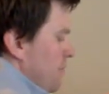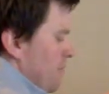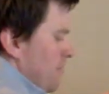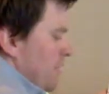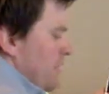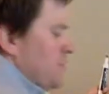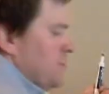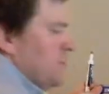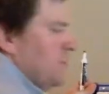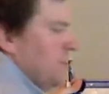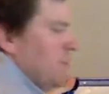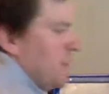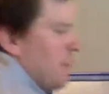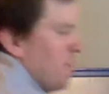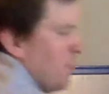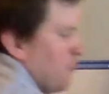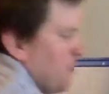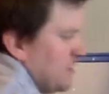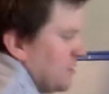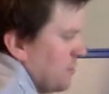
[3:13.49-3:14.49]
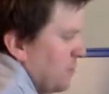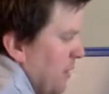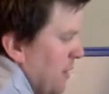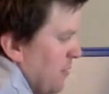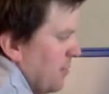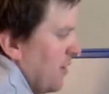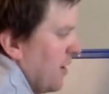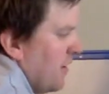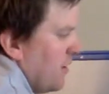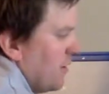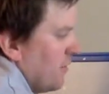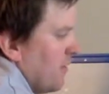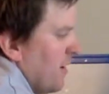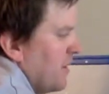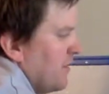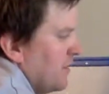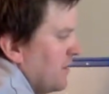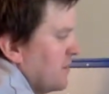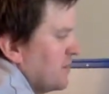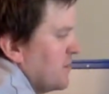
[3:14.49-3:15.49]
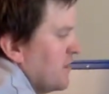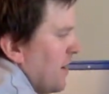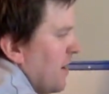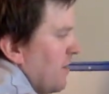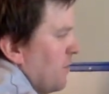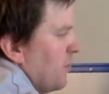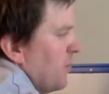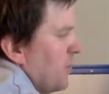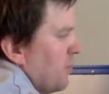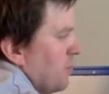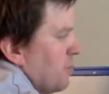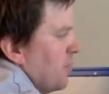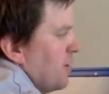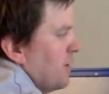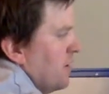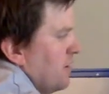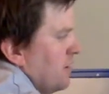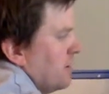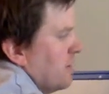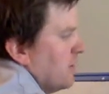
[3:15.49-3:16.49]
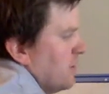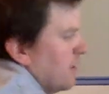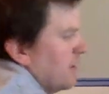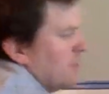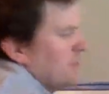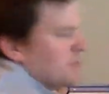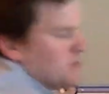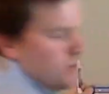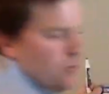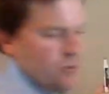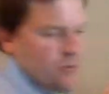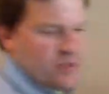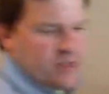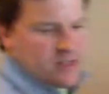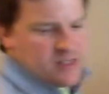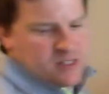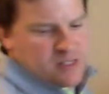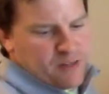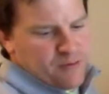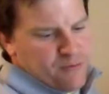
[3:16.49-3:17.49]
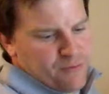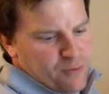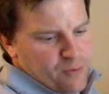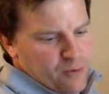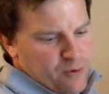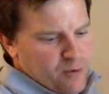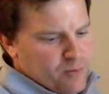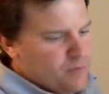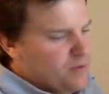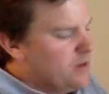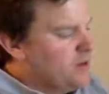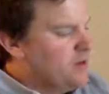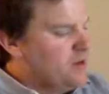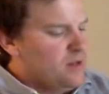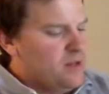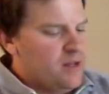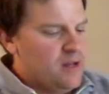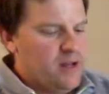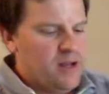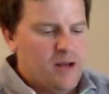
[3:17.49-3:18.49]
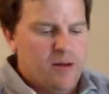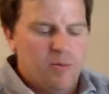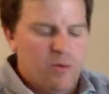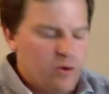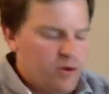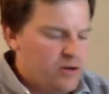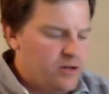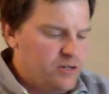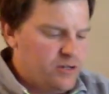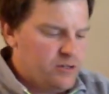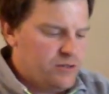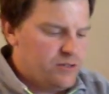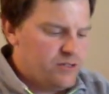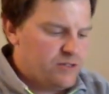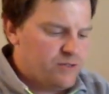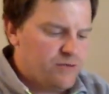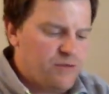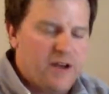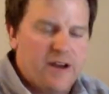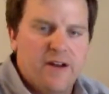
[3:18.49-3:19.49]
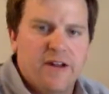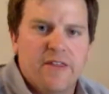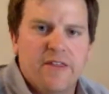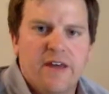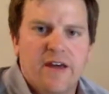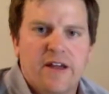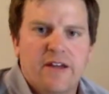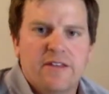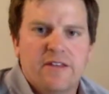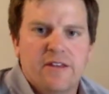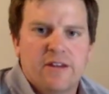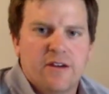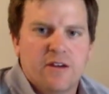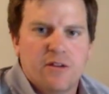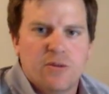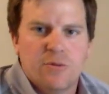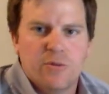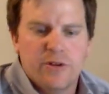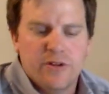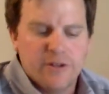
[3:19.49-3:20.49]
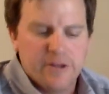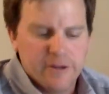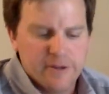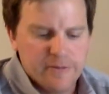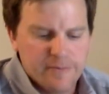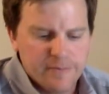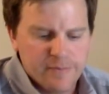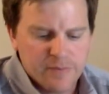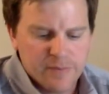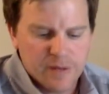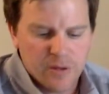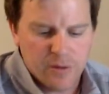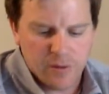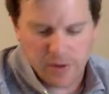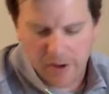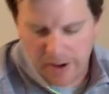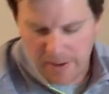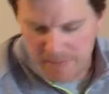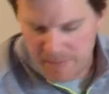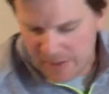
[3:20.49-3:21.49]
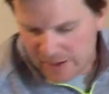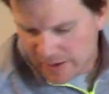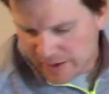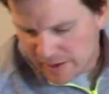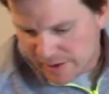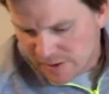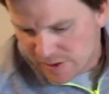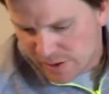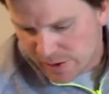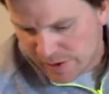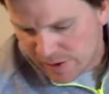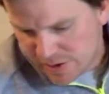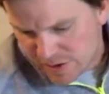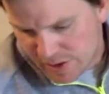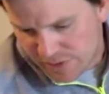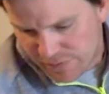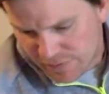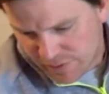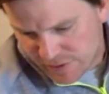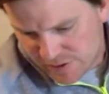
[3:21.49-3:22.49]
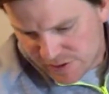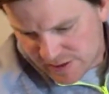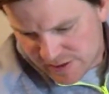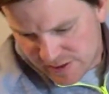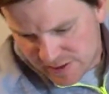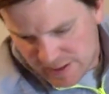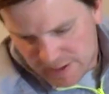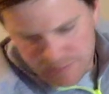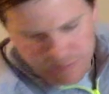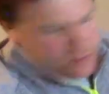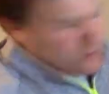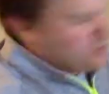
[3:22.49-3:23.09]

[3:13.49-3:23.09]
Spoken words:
Make sure you have a piece of paper out. You're writing these down with me. So when we get to the form, we're going to do just fine on that at the end of the week. Okay, so here's our first example.